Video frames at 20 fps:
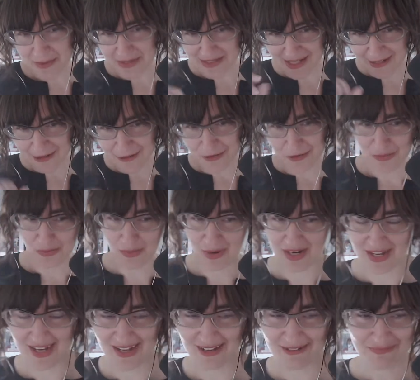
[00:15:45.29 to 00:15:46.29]
because I know you want
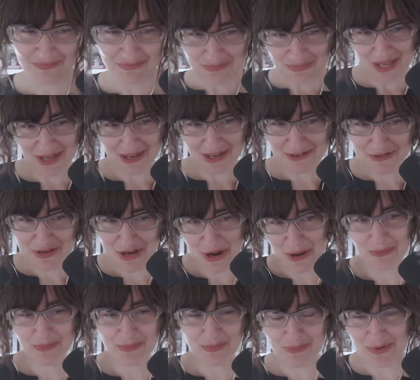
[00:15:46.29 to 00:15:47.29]
to, you
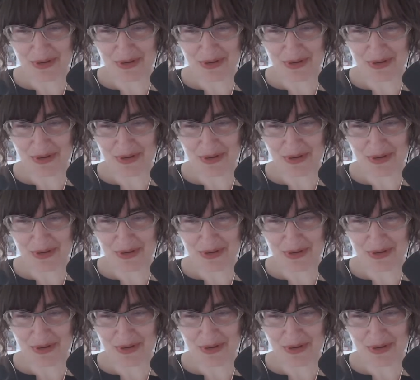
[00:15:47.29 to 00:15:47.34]
know,